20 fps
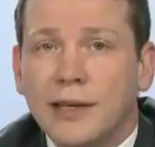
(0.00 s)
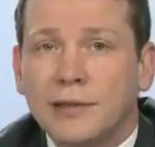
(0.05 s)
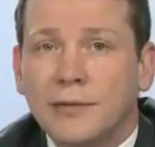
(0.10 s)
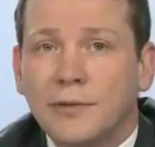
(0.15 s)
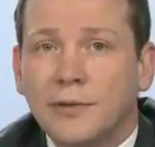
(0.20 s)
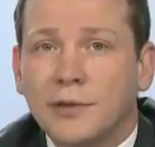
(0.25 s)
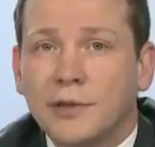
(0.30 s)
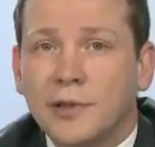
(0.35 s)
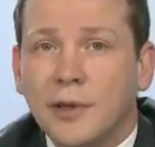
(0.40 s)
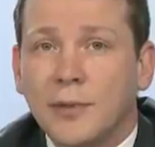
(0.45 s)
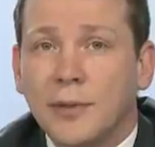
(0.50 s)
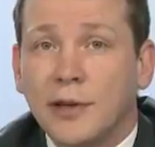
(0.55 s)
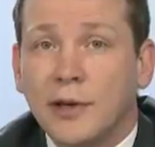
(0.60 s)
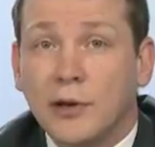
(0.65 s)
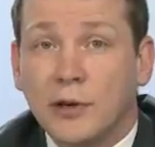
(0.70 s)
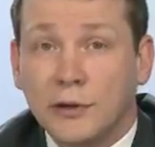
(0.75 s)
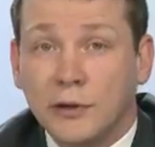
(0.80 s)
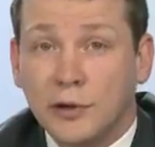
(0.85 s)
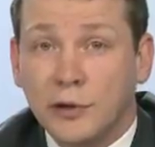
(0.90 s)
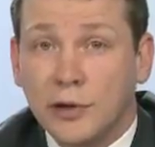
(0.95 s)
ask for something
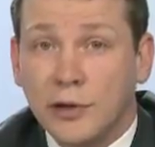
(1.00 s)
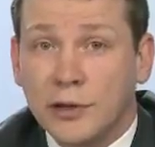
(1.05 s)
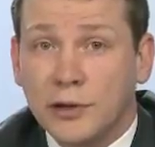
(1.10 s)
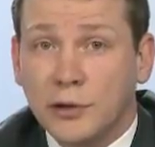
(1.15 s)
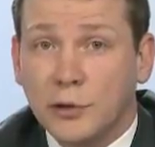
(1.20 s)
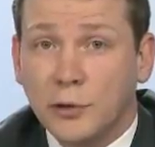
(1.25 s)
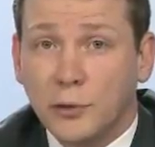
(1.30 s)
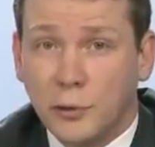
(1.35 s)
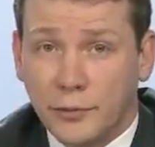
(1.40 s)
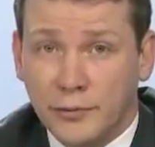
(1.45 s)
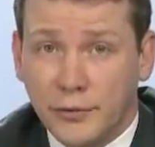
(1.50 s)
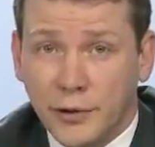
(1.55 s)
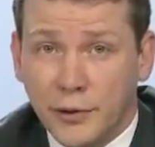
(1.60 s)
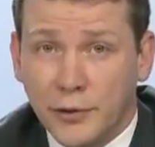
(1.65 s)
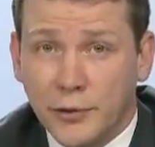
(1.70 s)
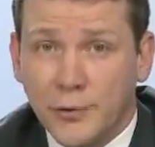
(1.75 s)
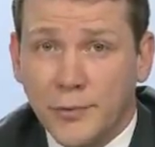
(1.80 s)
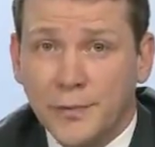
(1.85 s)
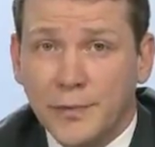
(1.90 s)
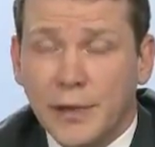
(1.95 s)
called judicial
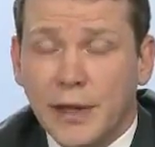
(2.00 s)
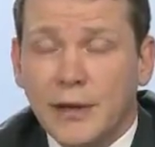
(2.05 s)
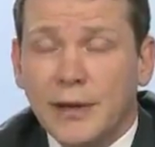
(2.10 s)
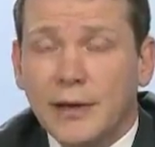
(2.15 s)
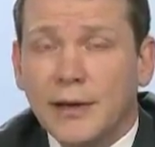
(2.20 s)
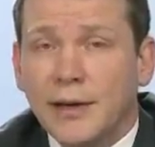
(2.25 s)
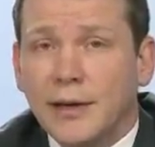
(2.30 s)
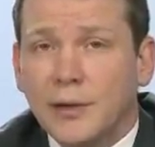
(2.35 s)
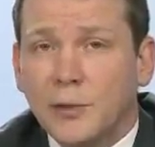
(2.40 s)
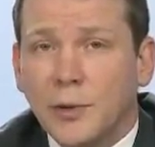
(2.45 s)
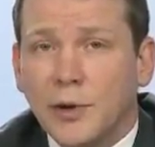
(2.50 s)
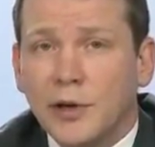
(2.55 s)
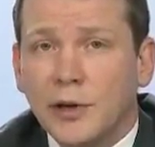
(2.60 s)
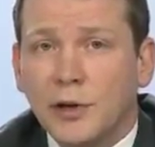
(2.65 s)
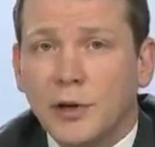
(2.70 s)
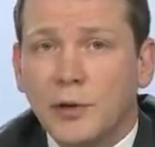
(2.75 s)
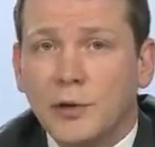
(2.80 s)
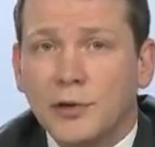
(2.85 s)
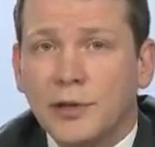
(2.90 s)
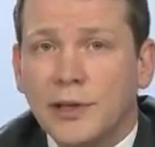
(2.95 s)
review, where
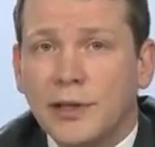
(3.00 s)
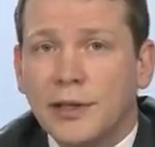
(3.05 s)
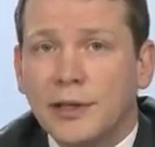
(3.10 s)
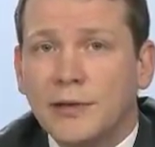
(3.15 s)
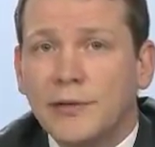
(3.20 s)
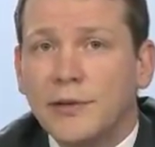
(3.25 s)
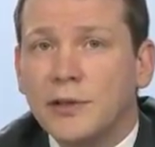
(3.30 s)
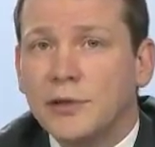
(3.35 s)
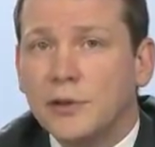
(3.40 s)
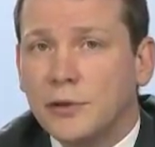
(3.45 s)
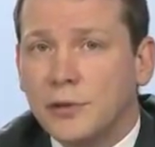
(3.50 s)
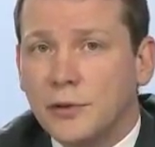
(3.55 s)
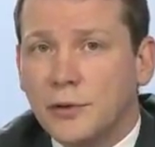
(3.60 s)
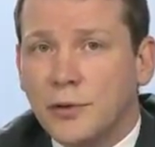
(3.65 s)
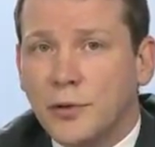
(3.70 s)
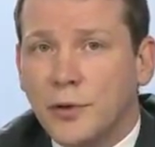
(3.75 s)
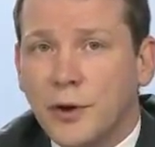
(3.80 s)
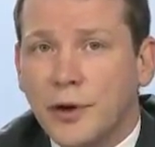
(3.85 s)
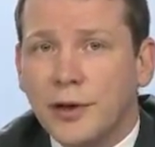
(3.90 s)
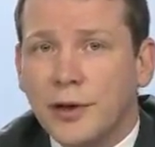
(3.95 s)
you go to the divisional
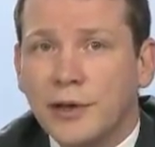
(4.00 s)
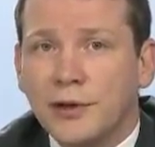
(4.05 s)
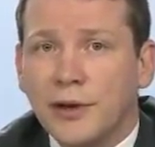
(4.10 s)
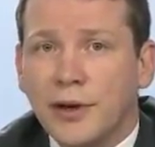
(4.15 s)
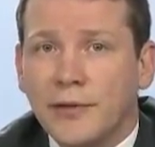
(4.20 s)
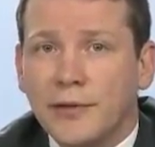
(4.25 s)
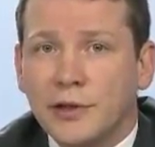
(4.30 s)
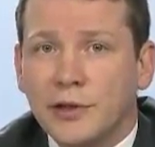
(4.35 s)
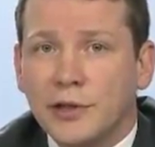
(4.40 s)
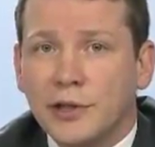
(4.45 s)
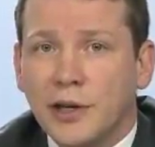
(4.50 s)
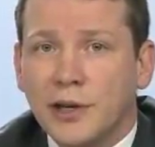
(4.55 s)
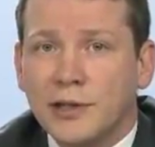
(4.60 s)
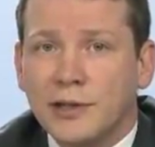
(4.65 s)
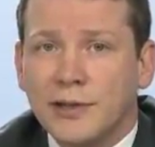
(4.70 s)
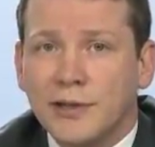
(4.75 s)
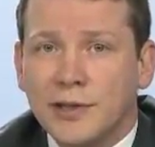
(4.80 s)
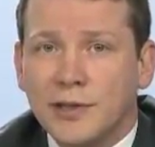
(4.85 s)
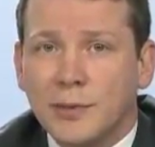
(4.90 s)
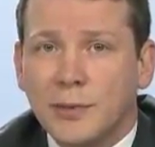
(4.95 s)
court and you have a
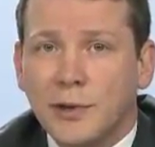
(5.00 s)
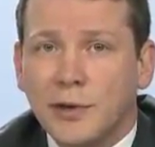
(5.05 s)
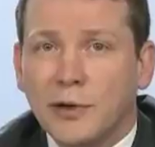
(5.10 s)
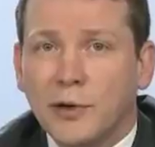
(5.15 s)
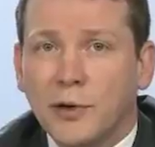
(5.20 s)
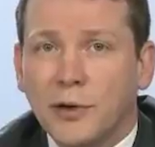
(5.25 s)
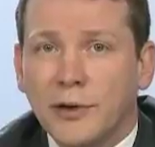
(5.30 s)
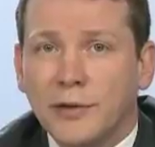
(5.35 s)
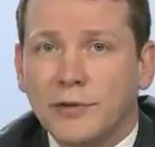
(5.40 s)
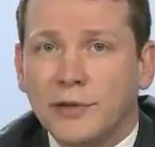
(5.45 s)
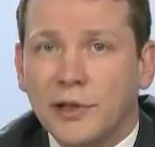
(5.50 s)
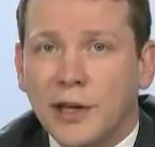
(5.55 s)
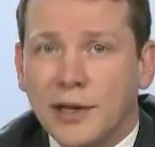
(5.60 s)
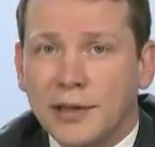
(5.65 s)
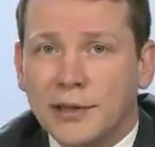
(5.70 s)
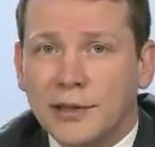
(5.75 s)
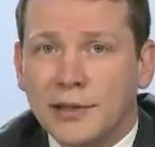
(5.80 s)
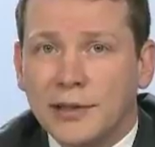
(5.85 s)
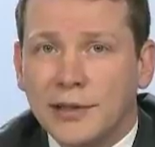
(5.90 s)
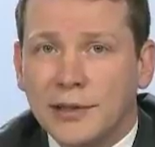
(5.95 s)
judge of the Superior Court of
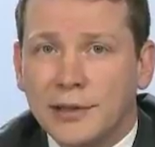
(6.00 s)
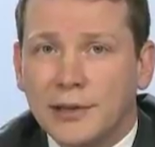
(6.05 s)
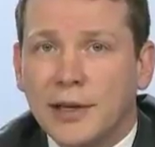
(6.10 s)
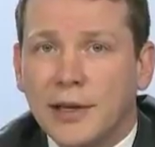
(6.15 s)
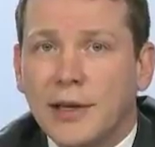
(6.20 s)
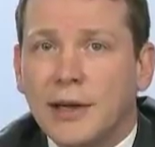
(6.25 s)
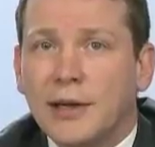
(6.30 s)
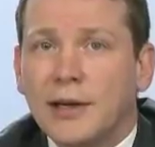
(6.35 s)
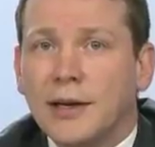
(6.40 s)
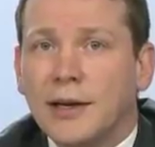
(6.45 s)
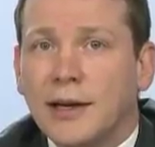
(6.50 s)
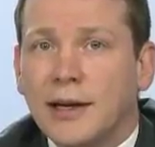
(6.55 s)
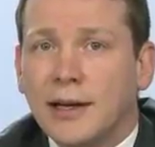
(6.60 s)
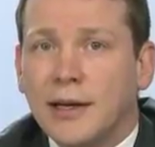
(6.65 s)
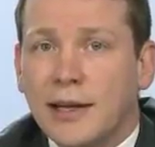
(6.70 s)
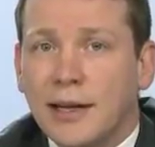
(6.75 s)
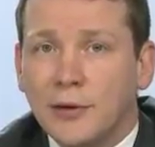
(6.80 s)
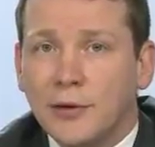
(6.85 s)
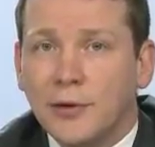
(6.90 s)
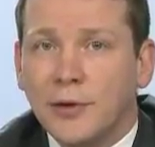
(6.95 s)
Justice
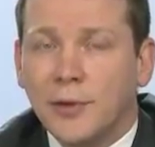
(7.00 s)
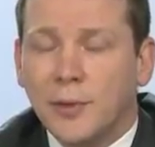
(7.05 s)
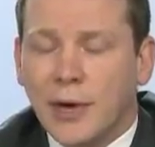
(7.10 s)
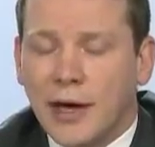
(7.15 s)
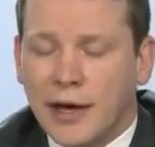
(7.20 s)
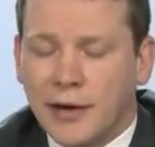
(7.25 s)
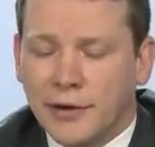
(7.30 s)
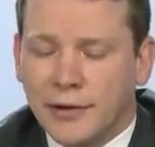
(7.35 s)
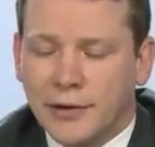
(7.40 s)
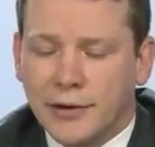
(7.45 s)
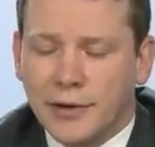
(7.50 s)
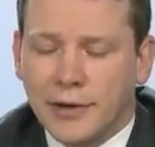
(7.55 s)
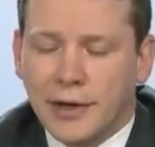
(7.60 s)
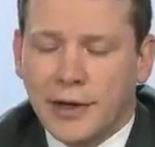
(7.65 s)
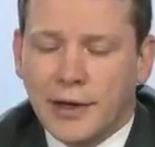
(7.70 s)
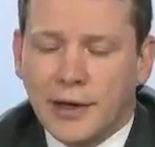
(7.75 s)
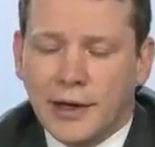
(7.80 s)
hear the matter,